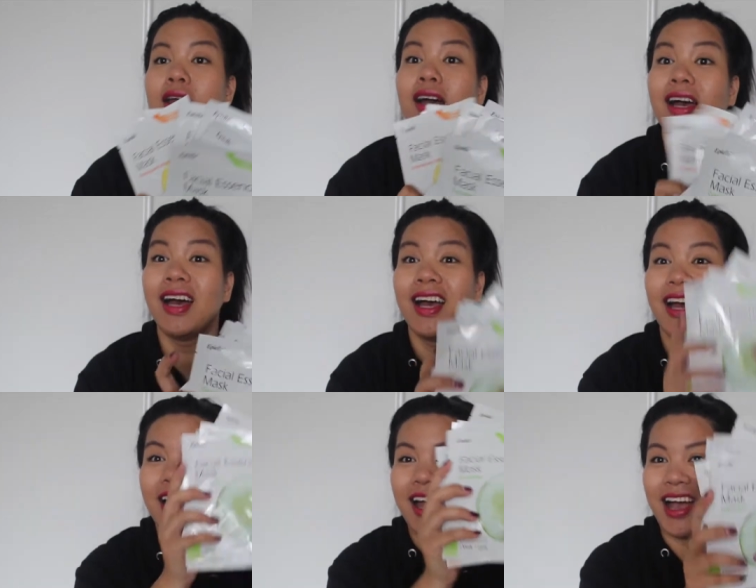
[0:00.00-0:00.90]

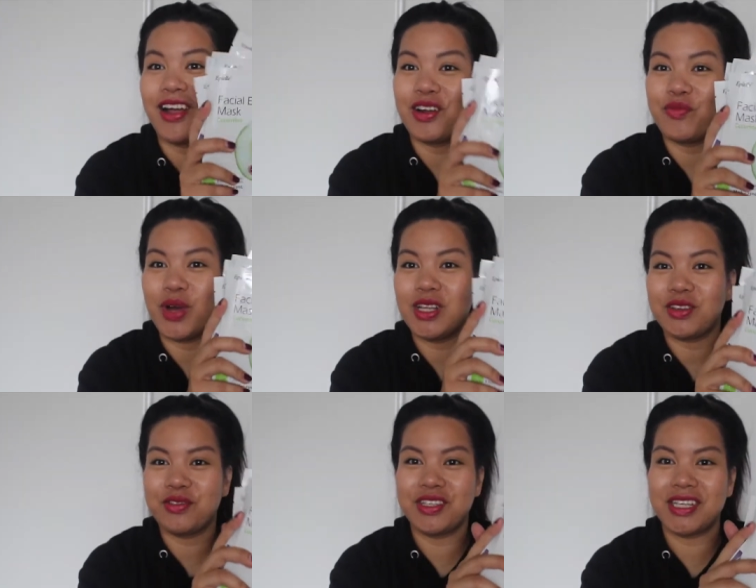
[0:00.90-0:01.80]
I got a bunch
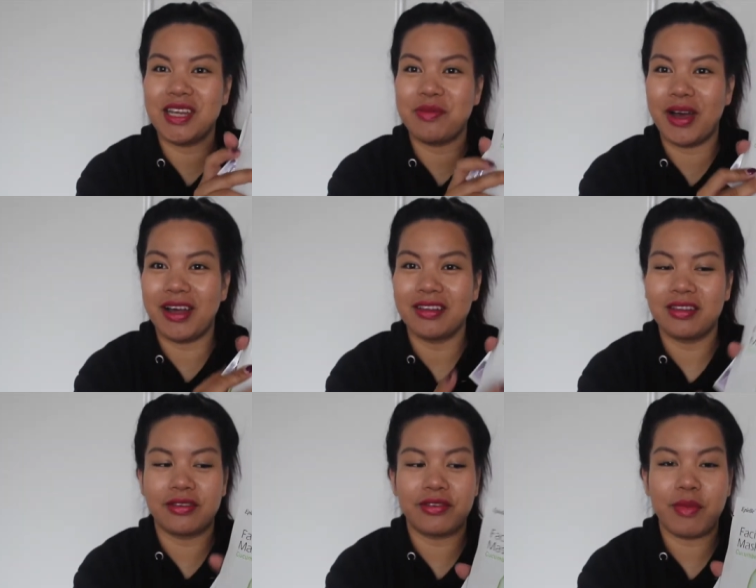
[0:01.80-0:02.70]
of sheet
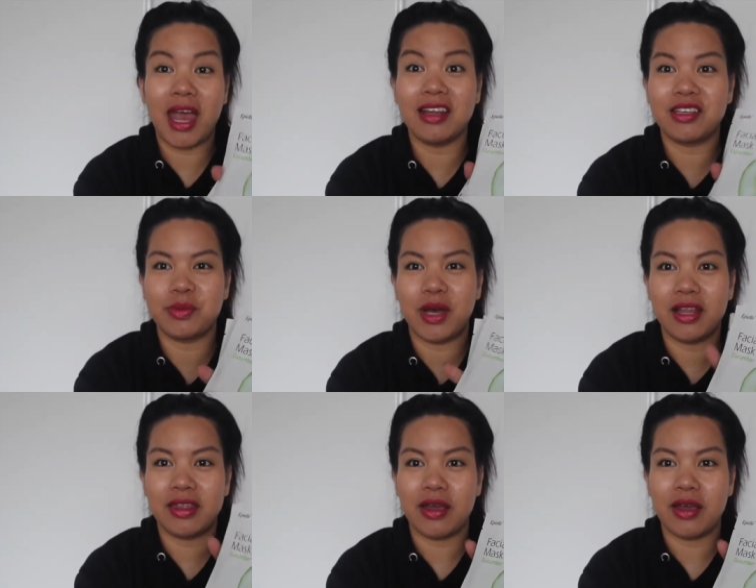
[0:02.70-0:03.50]
masks from H Mart.